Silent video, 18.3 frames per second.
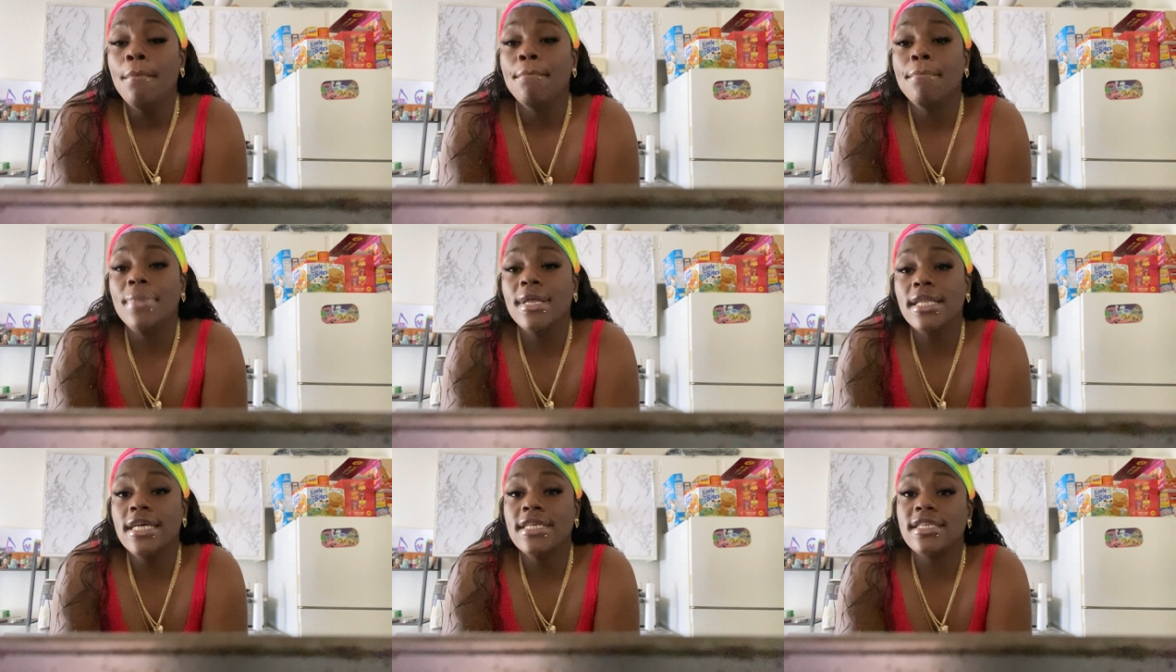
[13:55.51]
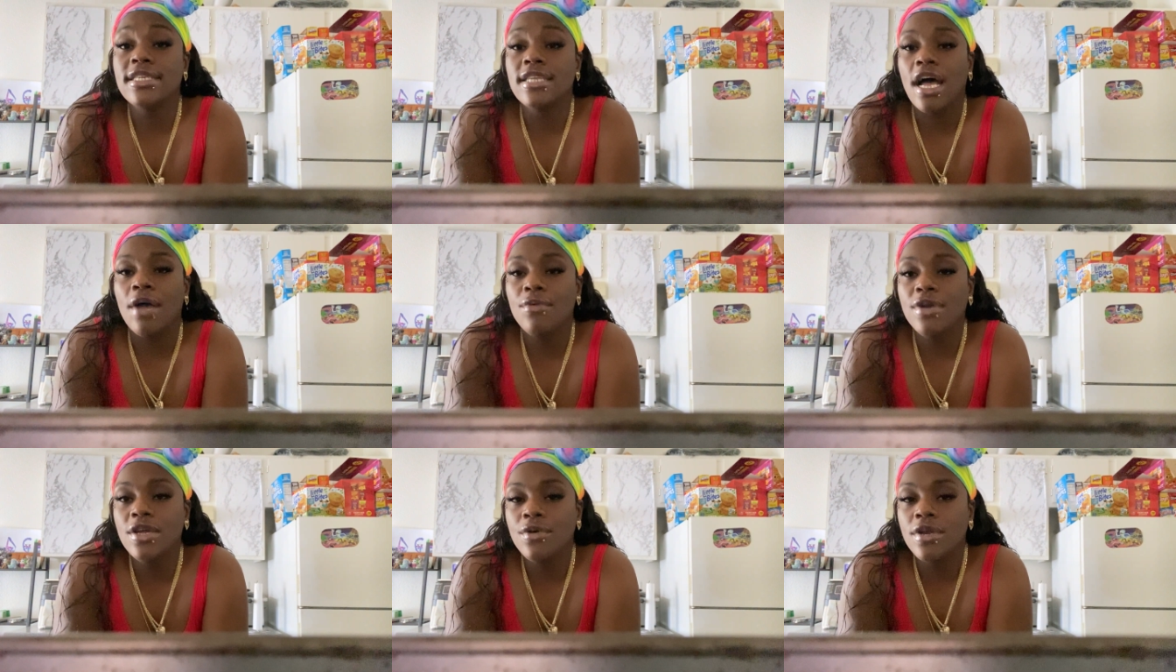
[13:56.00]
But listen, I
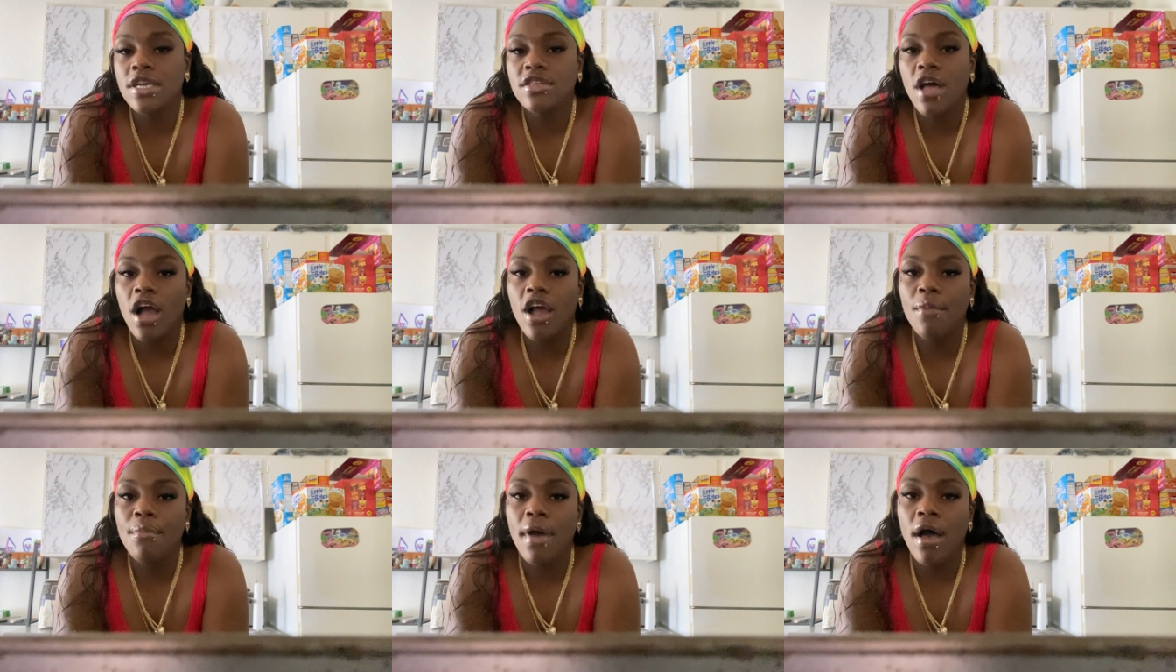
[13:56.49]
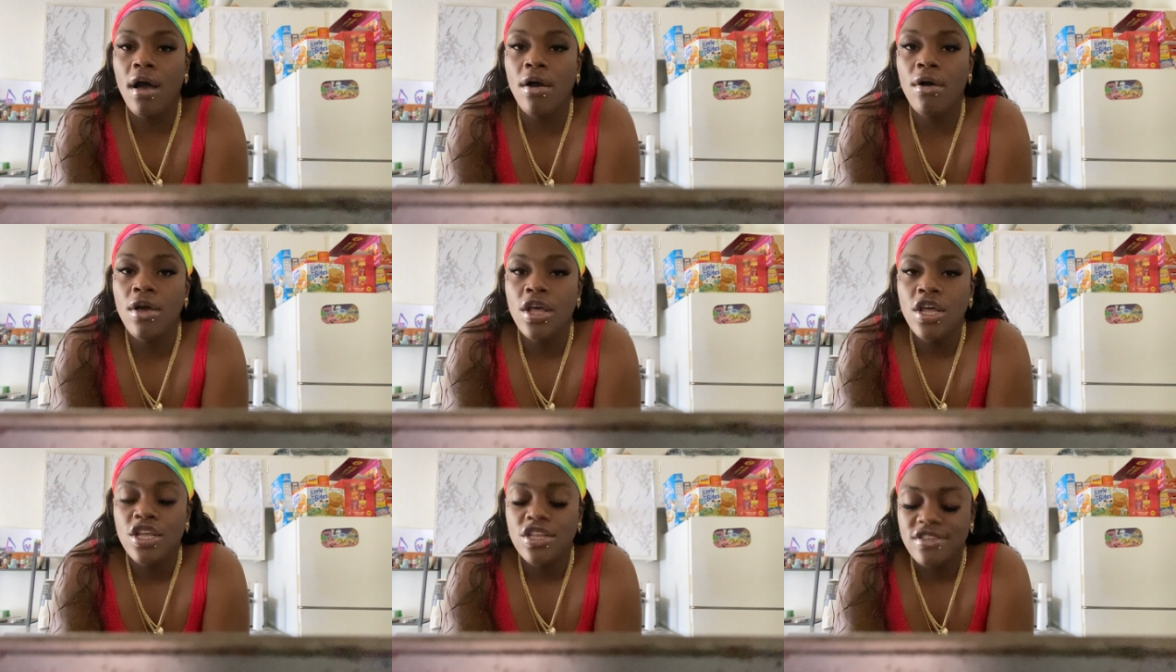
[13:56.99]
really want to talk
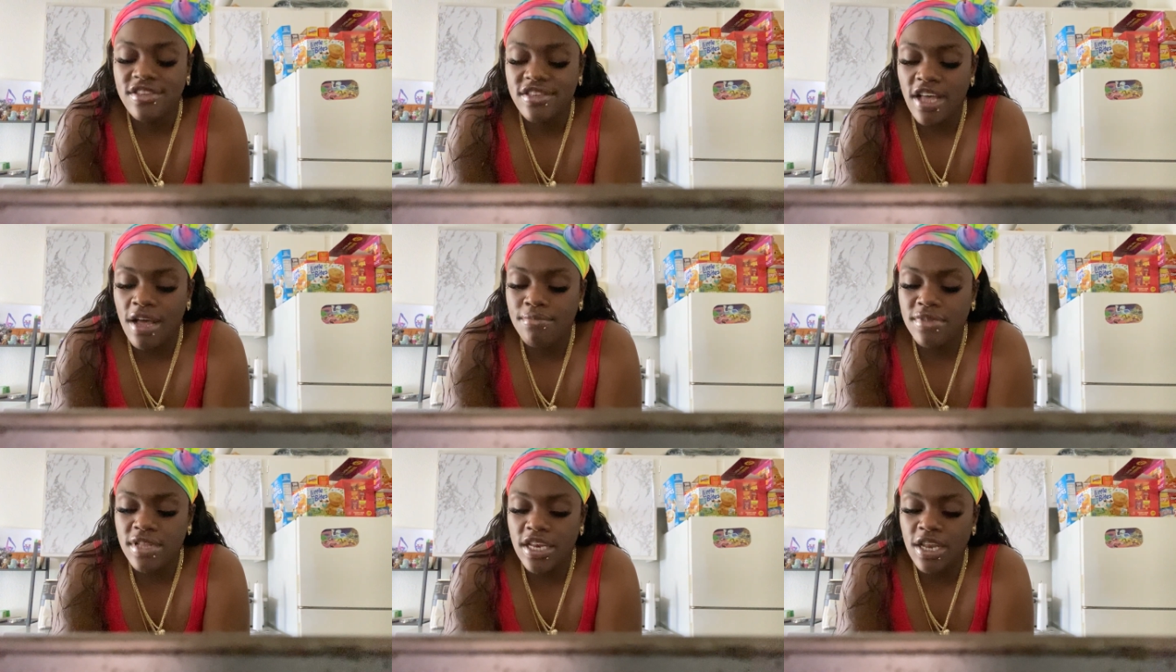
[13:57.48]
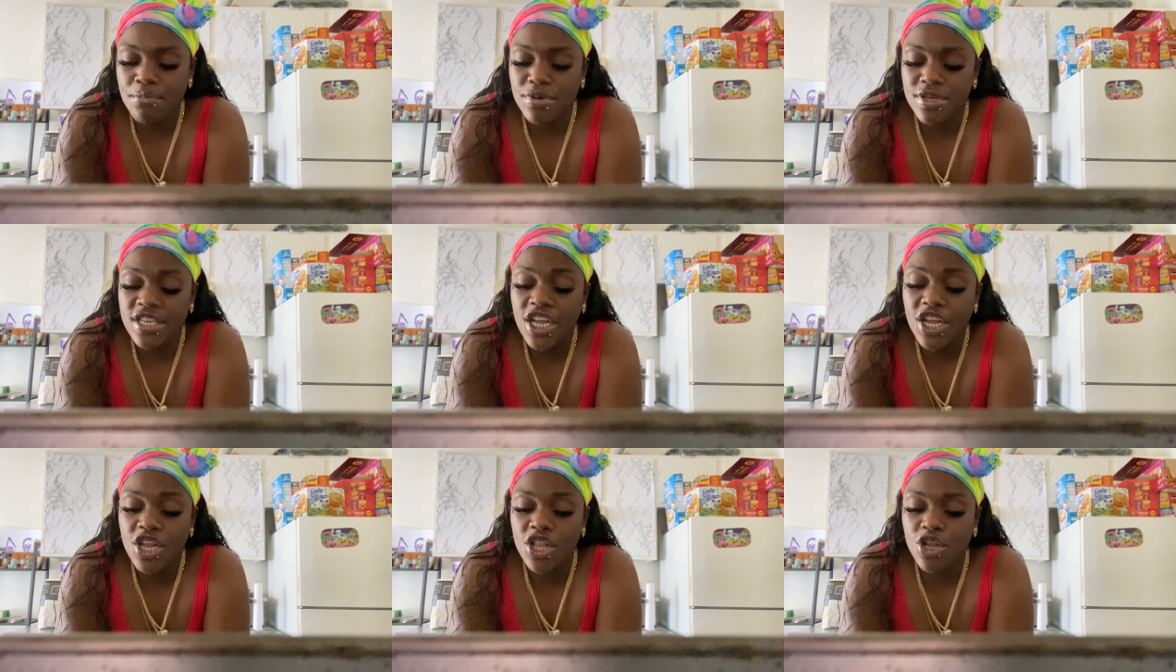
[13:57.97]
about something in
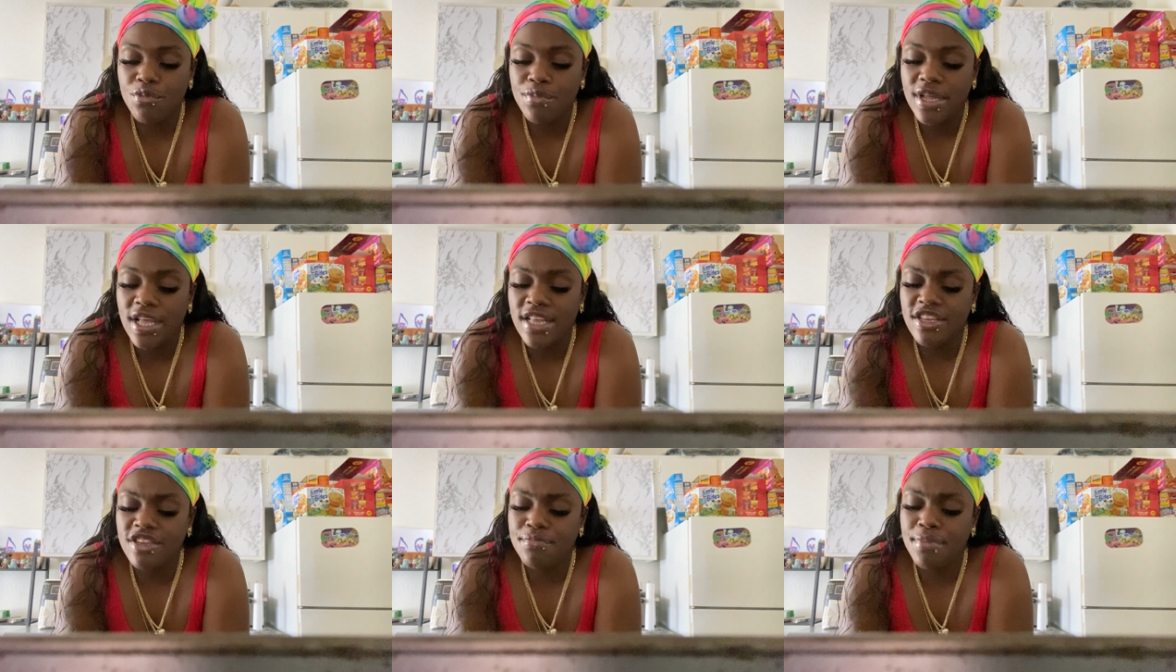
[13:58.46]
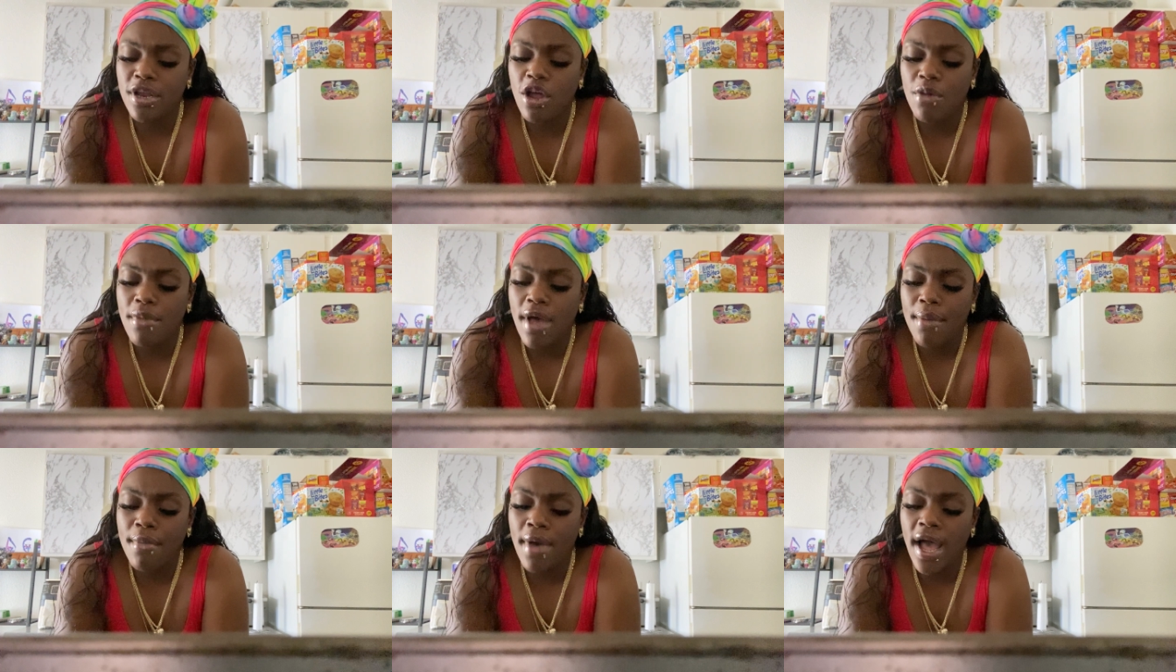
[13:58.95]
particular because it's been on
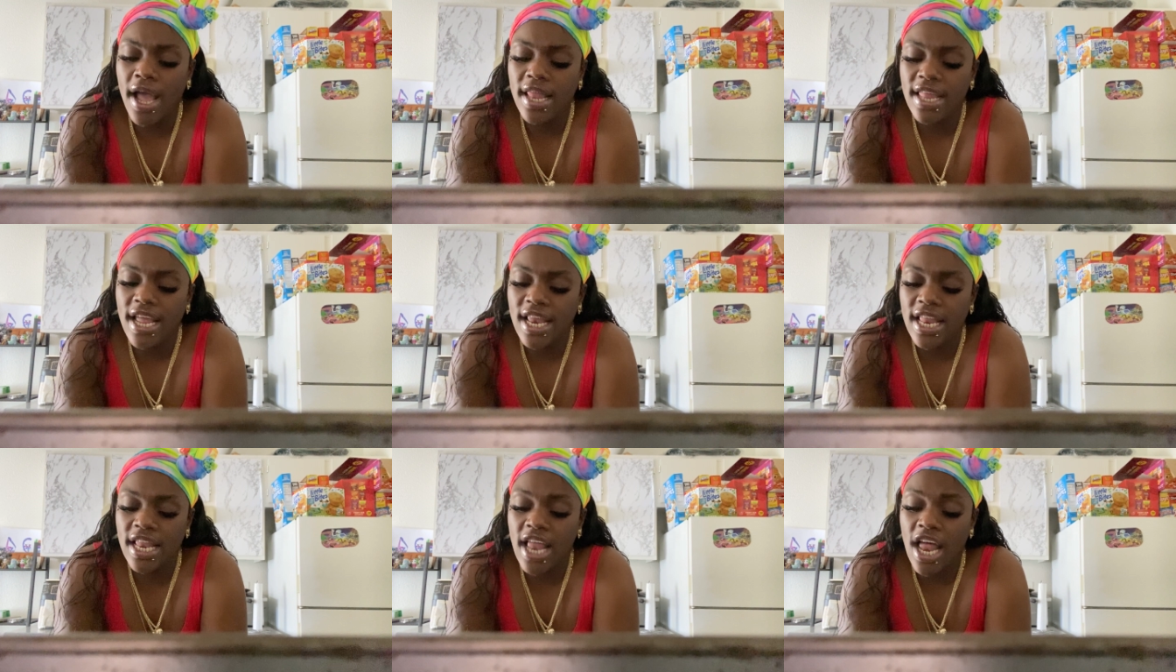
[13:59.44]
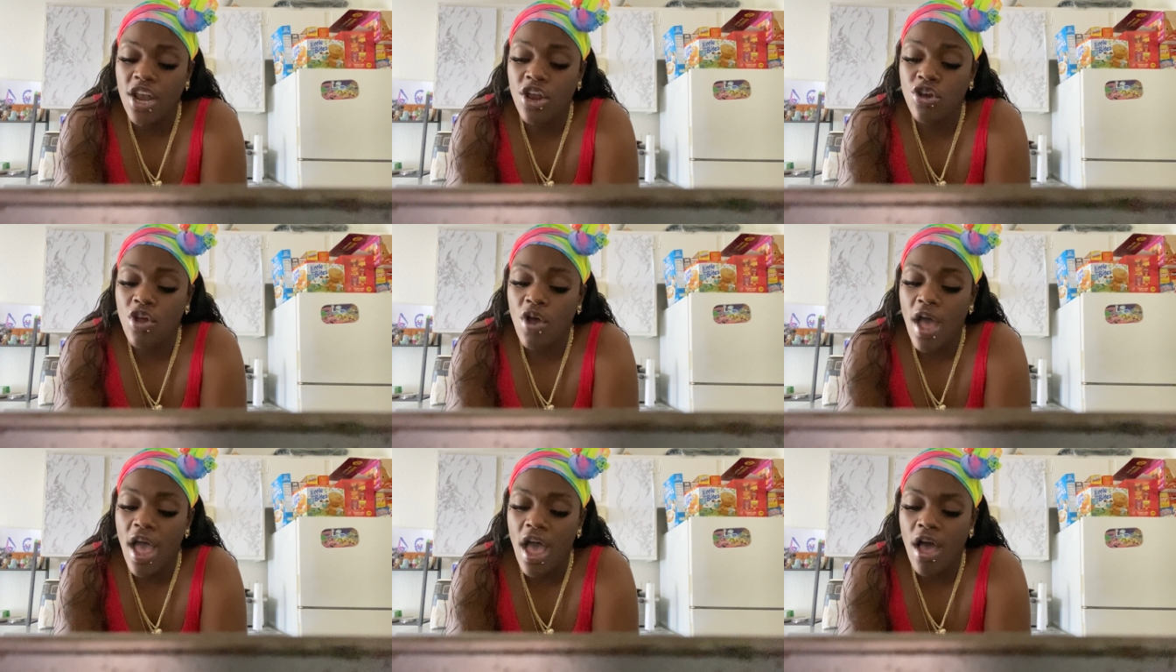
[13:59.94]
my mind lately and I don't
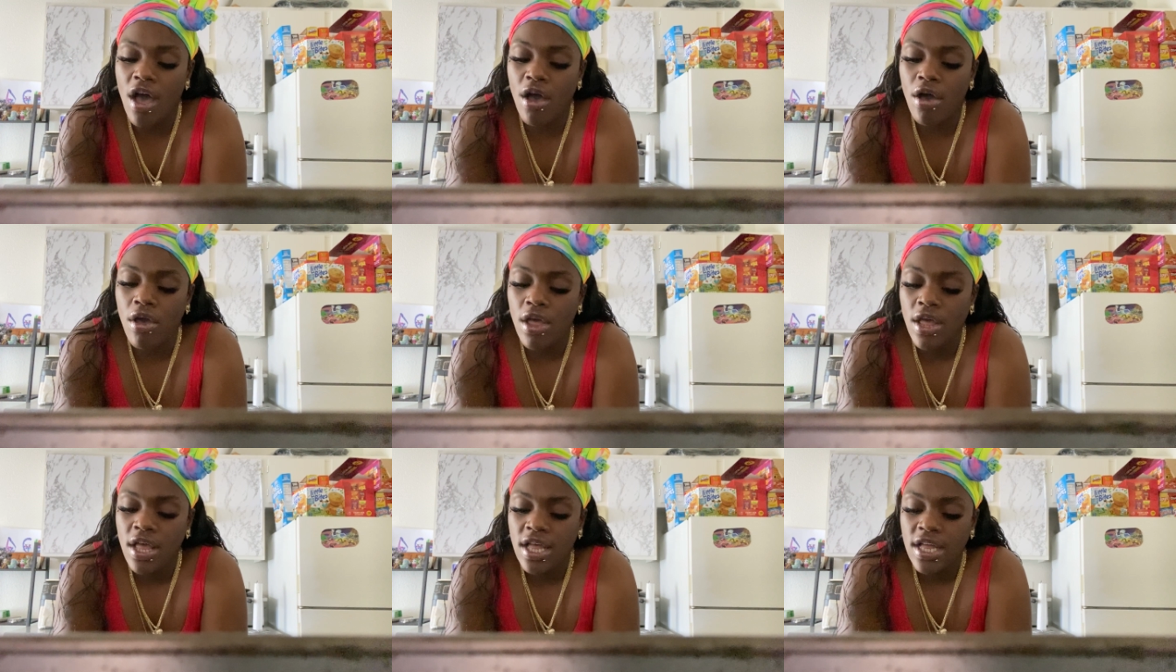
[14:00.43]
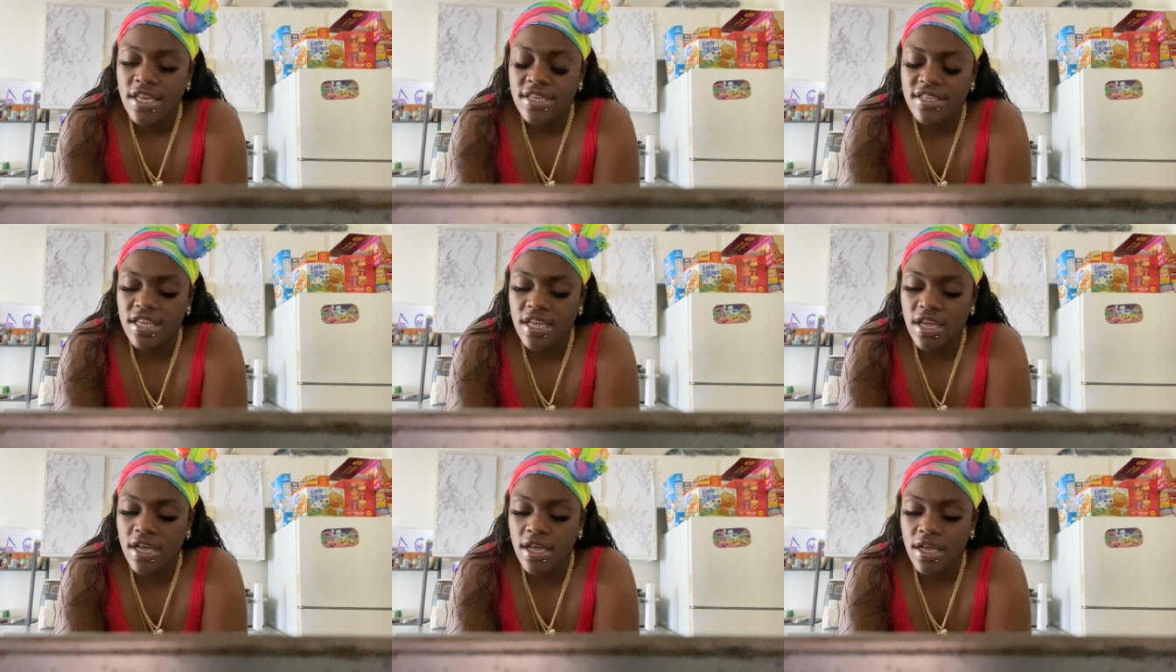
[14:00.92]
know how
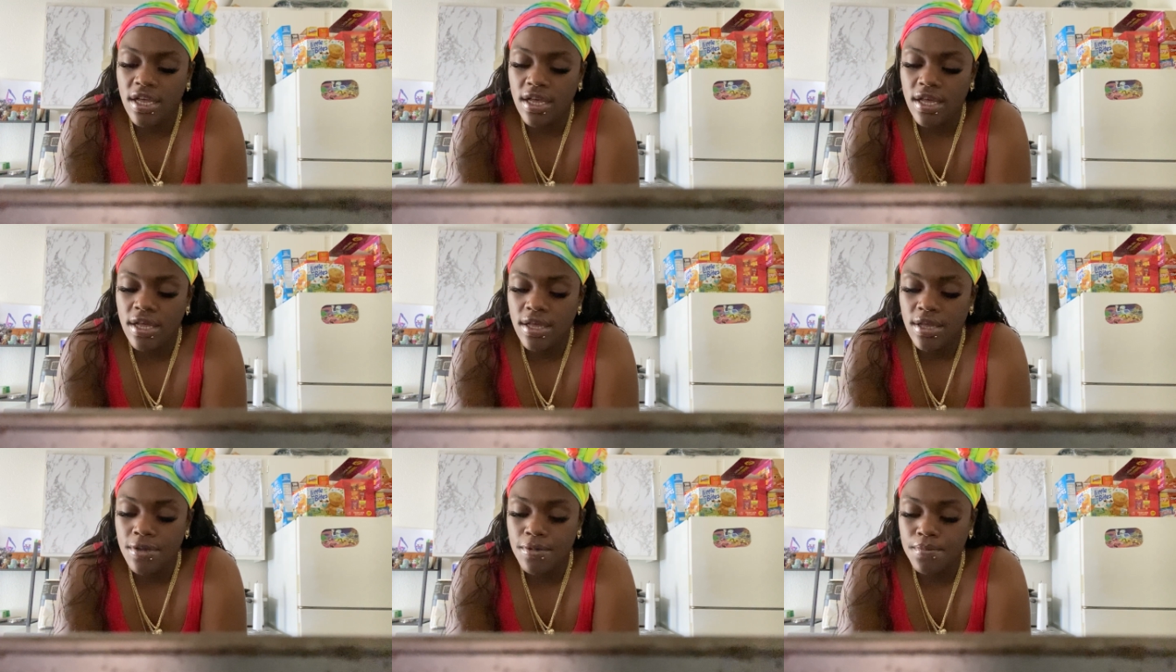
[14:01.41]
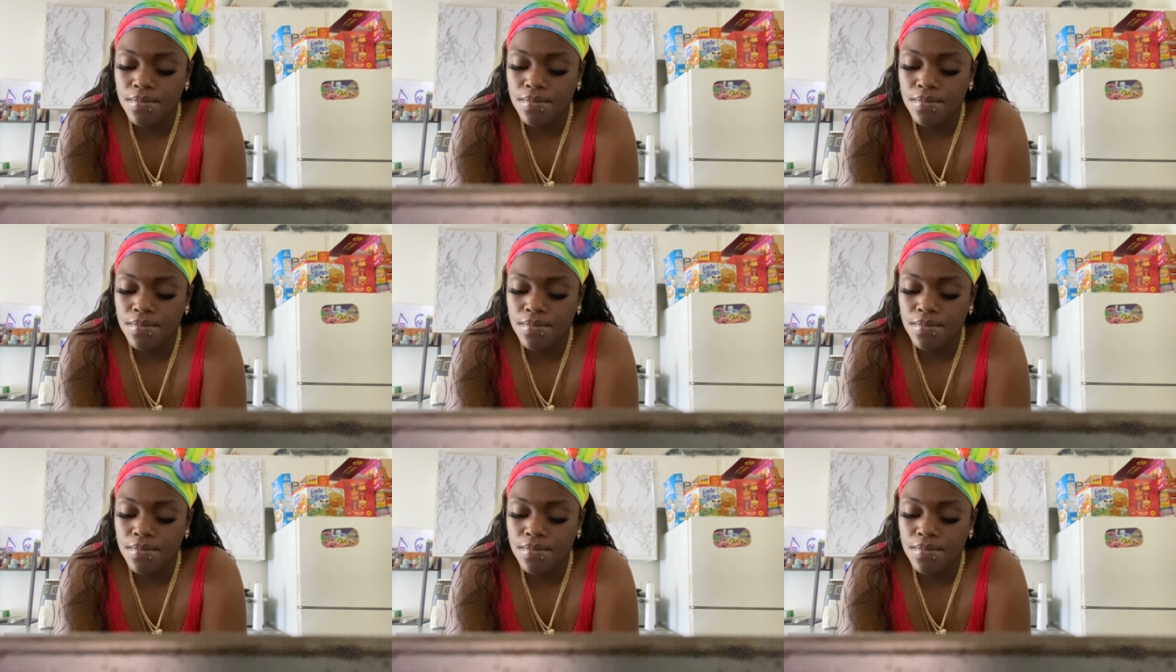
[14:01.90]
to,